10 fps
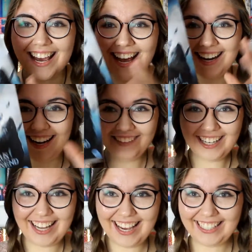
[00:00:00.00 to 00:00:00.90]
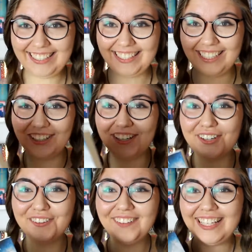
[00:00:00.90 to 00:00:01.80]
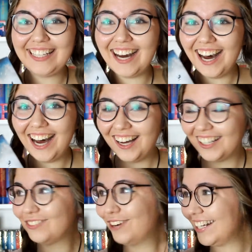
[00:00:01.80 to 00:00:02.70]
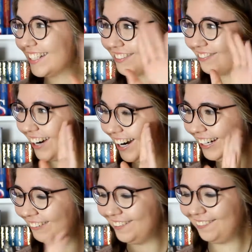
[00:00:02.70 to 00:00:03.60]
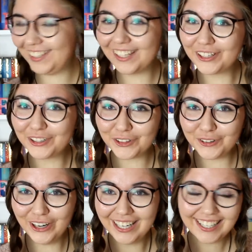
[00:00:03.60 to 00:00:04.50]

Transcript: And I mean, like, oh my god, what is wrong with you?